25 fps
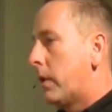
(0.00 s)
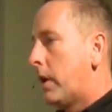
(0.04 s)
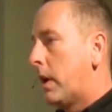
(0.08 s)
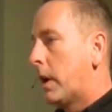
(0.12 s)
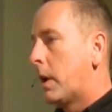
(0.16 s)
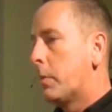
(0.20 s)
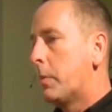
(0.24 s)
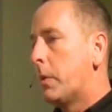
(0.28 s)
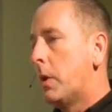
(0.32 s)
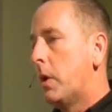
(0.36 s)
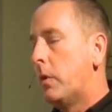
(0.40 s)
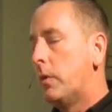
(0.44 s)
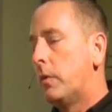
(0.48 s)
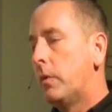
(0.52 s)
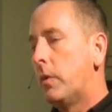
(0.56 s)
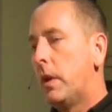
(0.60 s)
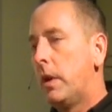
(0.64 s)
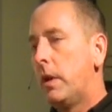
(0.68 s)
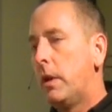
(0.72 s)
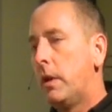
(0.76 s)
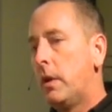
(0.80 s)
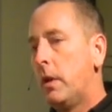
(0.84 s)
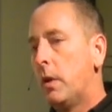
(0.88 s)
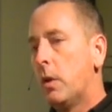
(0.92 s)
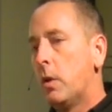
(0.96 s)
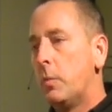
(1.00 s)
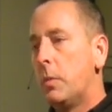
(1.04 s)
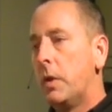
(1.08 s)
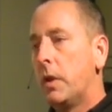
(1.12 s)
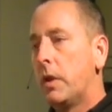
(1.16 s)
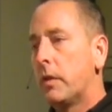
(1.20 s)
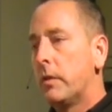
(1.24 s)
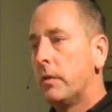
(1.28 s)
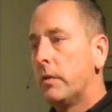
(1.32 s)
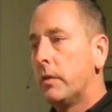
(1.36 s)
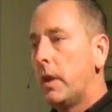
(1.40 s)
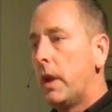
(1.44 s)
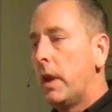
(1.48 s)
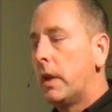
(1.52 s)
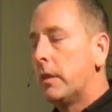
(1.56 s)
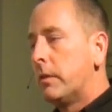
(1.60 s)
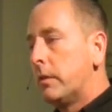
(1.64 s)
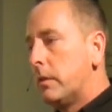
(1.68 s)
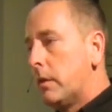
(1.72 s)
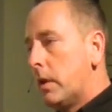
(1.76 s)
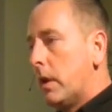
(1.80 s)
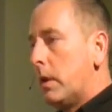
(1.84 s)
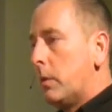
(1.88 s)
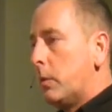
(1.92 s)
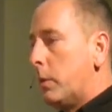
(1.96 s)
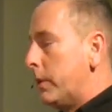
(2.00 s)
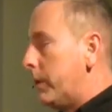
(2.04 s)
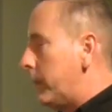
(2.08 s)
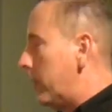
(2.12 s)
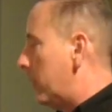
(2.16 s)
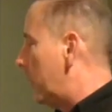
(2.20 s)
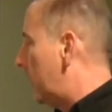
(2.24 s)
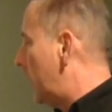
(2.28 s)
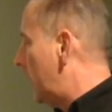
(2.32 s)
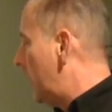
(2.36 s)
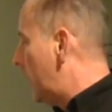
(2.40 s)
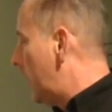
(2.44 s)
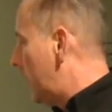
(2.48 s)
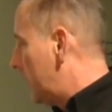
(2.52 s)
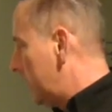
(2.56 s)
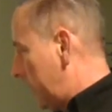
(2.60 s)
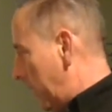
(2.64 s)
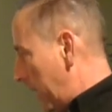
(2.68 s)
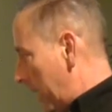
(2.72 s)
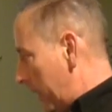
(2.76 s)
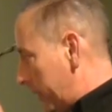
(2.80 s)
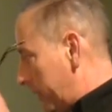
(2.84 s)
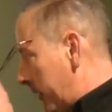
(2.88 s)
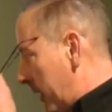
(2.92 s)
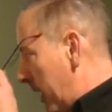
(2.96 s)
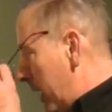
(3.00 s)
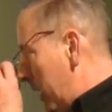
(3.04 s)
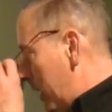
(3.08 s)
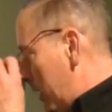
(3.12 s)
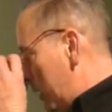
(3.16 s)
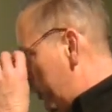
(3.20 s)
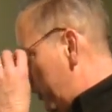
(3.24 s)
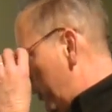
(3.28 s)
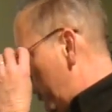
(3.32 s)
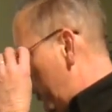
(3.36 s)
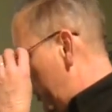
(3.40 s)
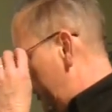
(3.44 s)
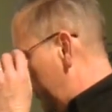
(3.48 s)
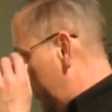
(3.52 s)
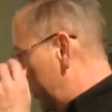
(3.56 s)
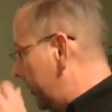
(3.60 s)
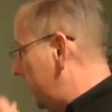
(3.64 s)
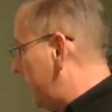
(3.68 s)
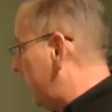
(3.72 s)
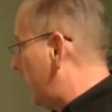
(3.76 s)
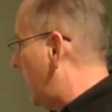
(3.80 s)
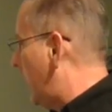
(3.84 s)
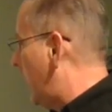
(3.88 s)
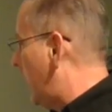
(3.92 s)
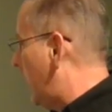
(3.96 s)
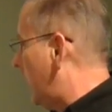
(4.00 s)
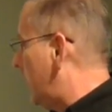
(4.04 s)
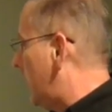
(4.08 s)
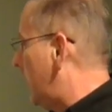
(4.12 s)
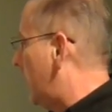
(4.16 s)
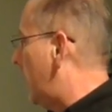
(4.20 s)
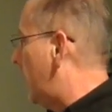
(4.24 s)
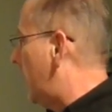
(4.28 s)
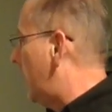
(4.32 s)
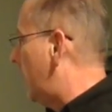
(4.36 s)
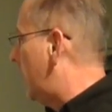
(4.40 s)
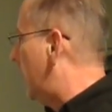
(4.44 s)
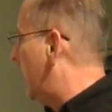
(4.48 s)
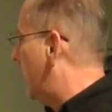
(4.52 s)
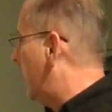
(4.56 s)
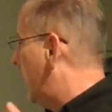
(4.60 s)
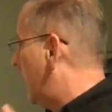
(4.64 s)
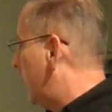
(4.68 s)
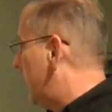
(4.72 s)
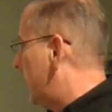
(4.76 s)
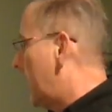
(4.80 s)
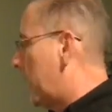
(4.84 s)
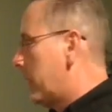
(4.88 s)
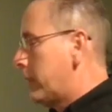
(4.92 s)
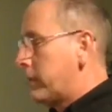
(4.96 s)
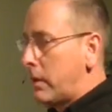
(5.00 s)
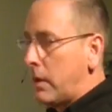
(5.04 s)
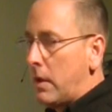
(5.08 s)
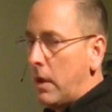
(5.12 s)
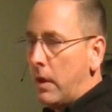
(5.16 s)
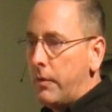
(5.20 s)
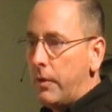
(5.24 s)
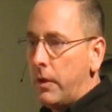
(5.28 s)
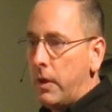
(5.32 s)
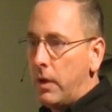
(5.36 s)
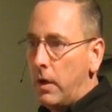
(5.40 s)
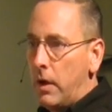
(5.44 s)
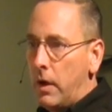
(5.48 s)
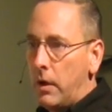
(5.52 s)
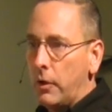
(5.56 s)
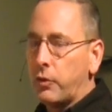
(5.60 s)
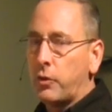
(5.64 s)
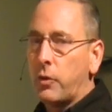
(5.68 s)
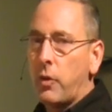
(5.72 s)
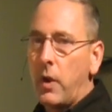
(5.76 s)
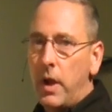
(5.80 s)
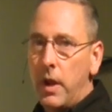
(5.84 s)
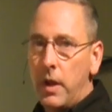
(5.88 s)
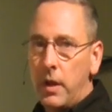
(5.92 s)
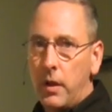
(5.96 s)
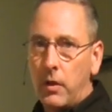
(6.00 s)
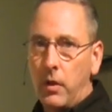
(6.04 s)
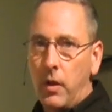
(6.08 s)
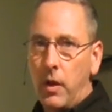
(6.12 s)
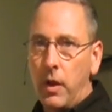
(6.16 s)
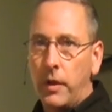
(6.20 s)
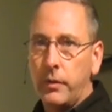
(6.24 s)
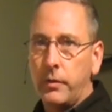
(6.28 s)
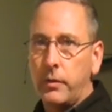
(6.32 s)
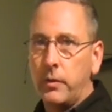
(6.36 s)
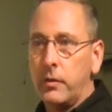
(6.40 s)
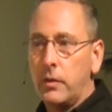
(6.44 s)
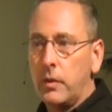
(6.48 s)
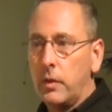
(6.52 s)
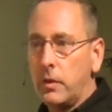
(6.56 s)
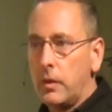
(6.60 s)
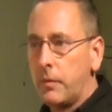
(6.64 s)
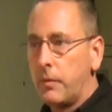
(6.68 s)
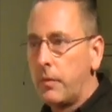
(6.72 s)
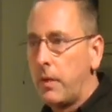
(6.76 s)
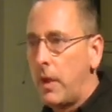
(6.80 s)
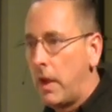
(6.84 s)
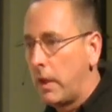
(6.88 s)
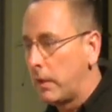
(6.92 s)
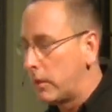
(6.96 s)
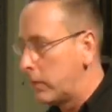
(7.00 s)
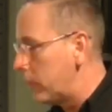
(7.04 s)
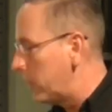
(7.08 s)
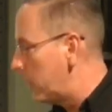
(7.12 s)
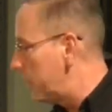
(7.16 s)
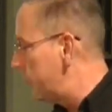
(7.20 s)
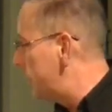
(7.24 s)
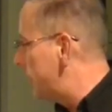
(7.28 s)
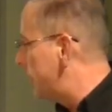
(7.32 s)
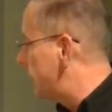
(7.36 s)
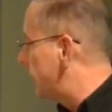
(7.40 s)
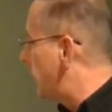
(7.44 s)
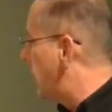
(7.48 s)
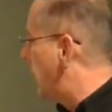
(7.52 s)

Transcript: to talk about right here because that's done when you're cascading boilers, and that's covered in our training classes at the factory.